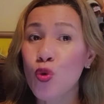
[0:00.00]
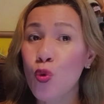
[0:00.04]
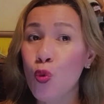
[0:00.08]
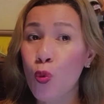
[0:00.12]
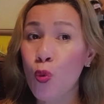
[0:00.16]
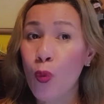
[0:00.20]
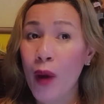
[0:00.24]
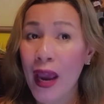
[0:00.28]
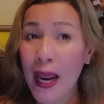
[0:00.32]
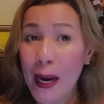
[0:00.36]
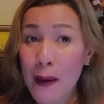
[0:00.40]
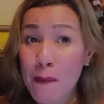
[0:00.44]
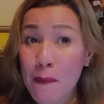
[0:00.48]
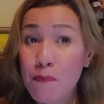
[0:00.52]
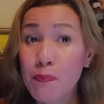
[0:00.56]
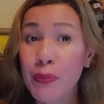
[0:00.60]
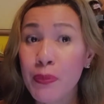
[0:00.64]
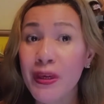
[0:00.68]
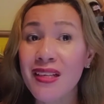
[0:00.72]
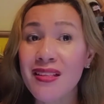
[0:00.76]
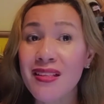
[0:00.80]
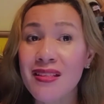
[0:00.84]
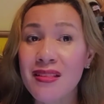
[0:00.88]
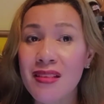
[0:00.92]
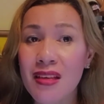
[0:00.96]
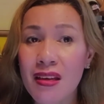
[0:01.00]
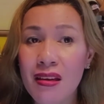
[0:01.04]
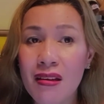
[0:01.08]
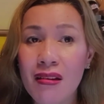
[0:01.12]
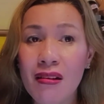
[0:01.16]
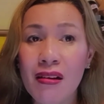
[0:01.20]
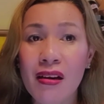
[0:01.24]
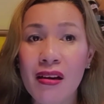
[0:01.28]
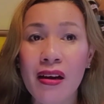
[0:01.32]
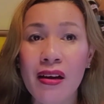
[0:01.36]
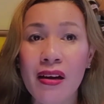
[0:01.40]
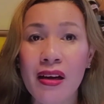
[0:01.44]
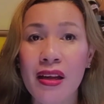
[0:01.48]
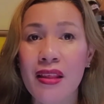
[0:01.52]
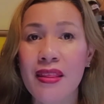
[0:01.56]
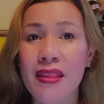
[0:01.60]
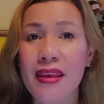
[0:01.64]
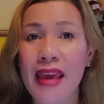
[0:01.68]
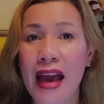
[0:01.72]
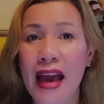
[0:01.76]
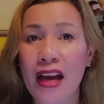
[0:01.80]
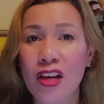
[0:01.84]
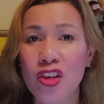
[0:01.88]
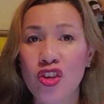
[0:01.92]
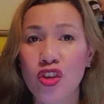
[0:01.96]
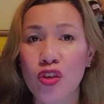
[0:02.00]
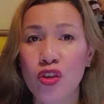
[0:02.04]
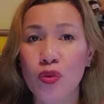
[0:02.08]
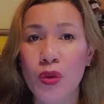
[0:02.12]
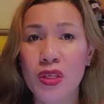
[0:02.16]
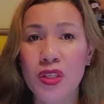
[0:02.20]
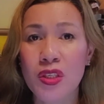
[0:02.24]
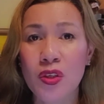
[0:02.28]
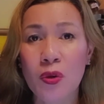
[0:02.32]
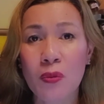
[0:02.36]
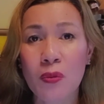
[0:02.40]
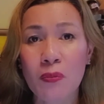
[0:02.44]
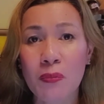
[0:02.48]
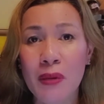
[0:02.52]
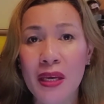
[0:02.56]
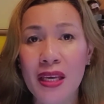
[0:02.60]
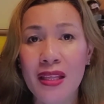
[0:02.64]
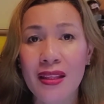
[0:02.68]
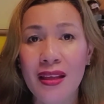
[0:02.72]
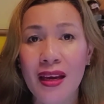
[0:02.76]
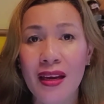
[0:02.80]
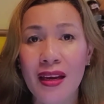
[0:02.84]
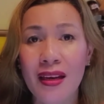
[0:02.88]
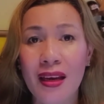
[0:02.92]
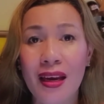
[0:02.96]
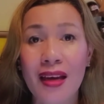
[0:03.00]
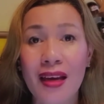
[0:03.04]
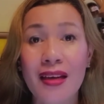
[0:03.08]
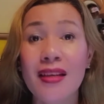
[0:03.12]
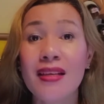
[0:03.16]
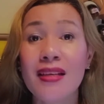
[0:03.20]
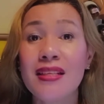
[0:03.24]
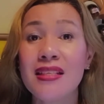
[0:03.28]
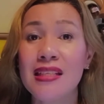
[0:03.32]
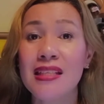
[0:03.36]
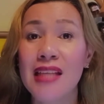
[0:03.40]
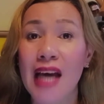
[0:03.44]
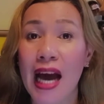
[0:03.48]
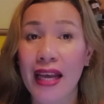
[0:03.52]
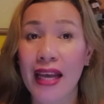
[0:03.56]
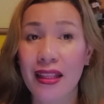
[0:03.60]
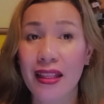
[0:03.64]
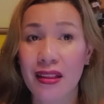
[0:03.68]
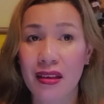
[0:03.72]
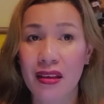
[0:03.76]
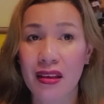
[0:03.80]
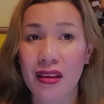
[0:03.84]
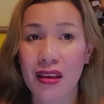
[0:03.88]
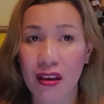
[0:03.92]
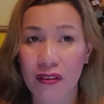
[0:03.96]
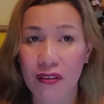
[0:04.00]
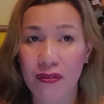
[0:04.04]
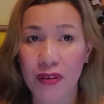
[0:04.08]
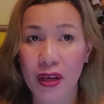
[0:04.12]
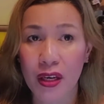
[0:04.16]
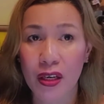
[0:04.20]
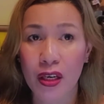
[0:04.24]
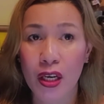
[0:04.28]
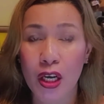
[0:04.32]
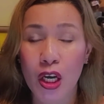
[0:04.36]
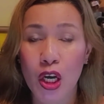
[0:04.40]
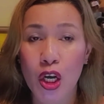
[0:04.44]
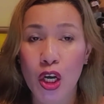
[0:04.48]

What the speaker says: to when particularly the action was completed, it is not given.